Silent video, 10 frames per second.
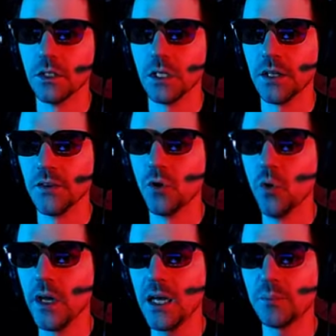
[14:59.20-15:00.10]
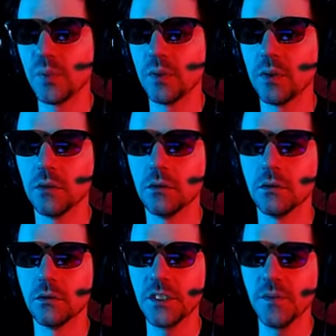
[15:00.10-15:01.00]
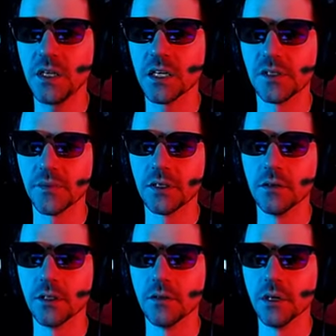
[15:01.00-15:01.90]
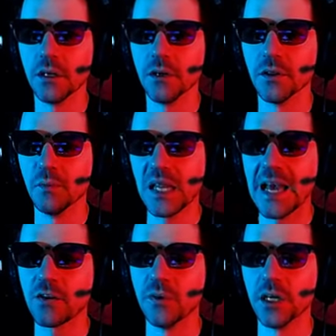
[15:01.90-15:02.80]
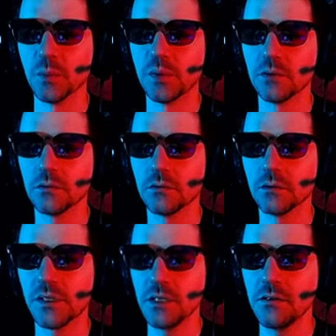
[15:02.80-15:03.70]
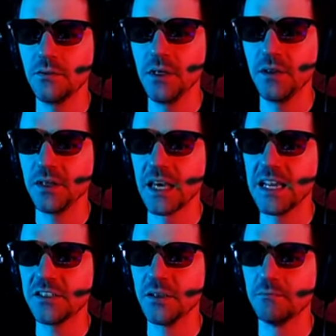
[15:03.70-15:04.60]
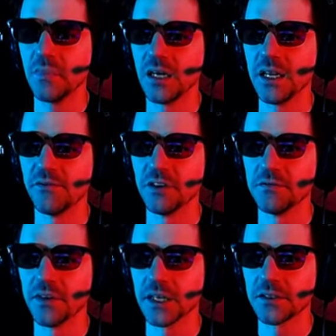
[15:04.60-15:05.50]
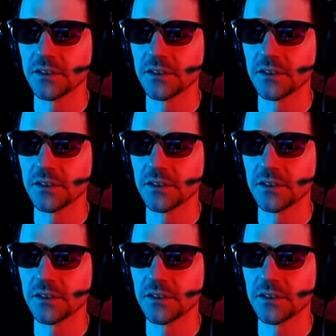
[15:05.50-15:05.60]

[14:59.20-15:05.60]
And the whip. This becomes something good, right? Oh, the black whip. Does that do anything? That actually might have an effect, a